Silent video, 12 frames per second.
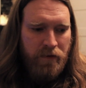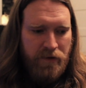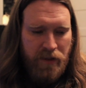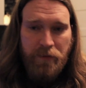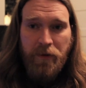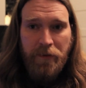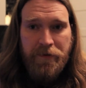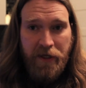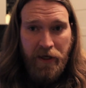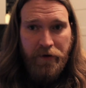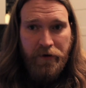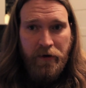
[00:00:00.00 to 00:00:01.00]
team up
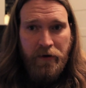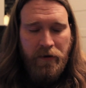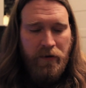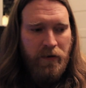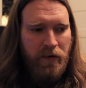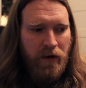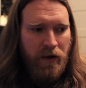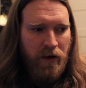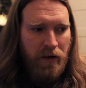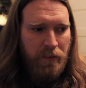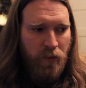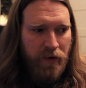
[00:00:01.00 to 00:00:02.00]
together
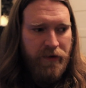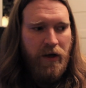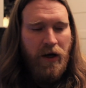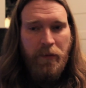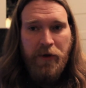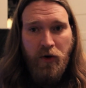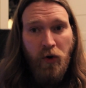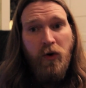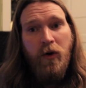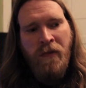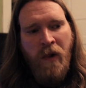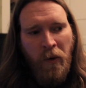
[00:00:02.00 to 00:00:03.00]
with a common
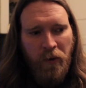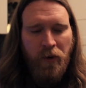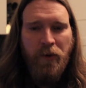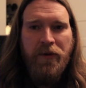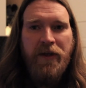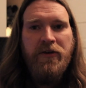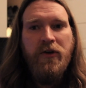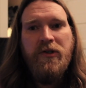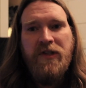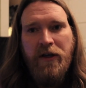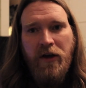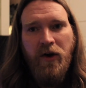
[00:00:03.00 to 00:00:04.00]
goal. Well, what they do
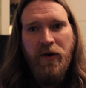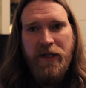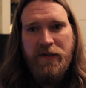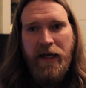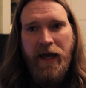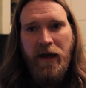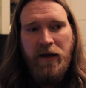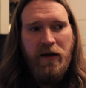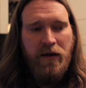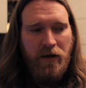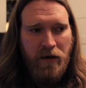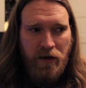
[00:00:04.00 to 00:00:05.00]
is they go and attack
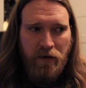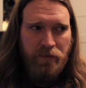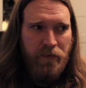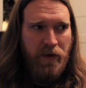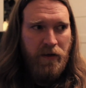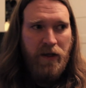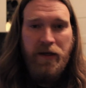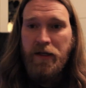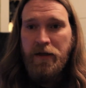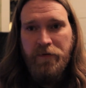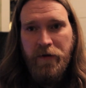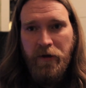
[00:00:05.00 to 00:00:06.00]
an
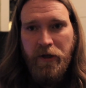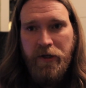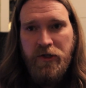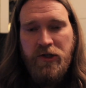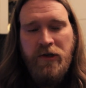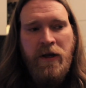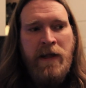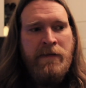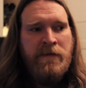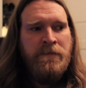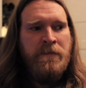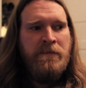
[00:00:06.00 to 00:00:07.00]
Indian village.
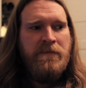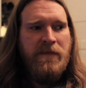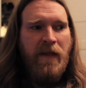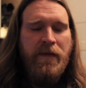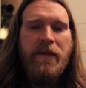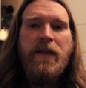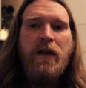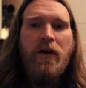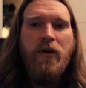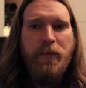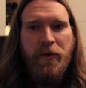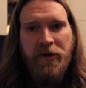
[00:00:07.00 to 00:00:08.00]
And then they
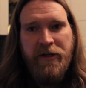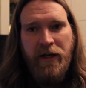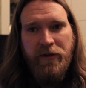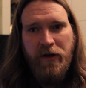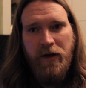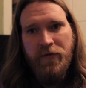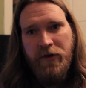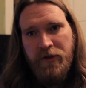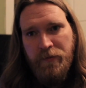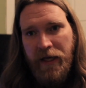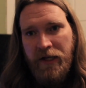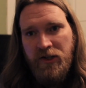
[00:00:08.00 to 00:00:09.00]
go and burn down the
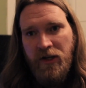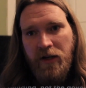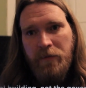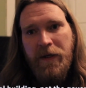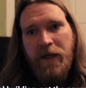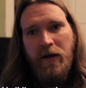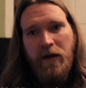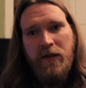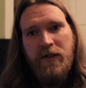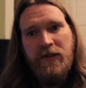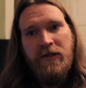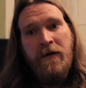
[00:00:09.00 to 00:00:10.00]
governor's mansion
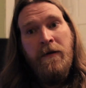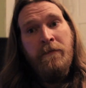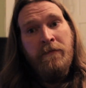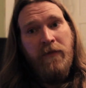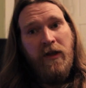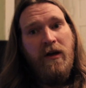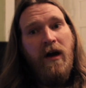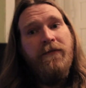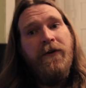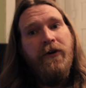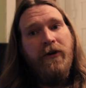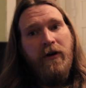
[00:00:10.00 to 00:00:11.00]
because the
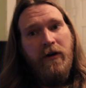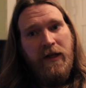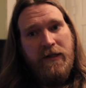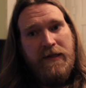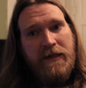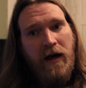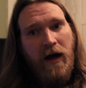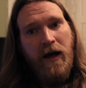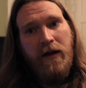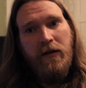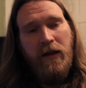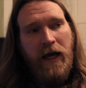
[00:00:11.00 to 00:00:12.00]
governor is
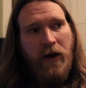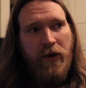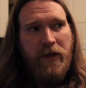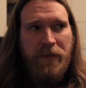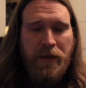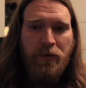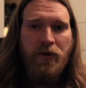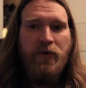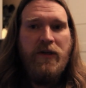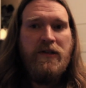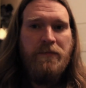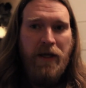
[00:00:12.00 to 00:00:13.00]
not allowing people to
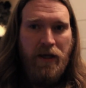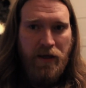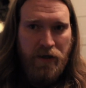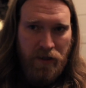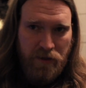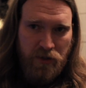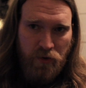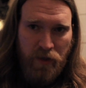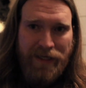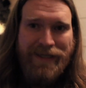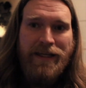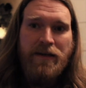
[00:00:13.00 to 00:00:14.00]
expand into
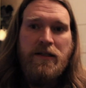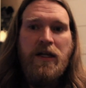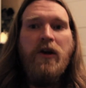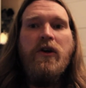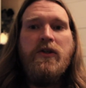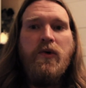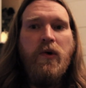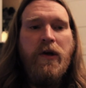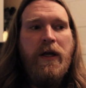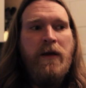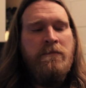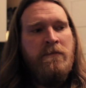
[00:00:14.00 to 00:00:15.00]
Indian
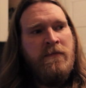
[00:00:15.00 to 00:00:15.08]
territory.